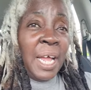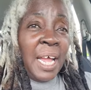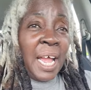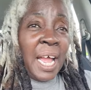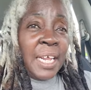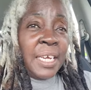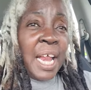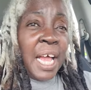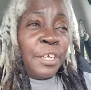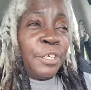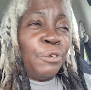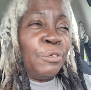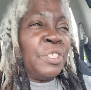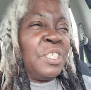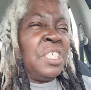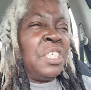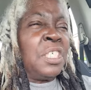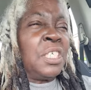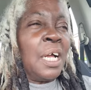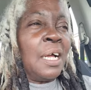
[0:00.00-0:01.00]
and now your
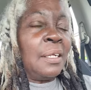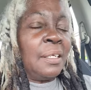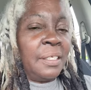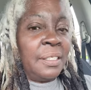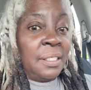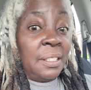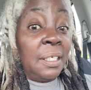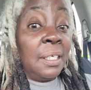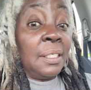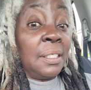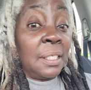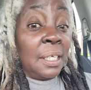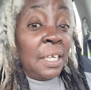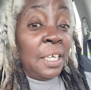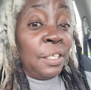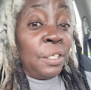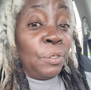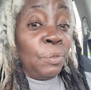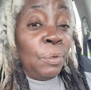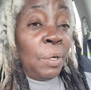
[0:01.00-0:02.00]
jealousy is
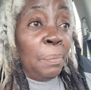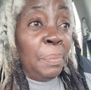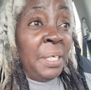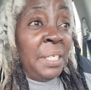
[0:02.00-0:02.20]
eating you up.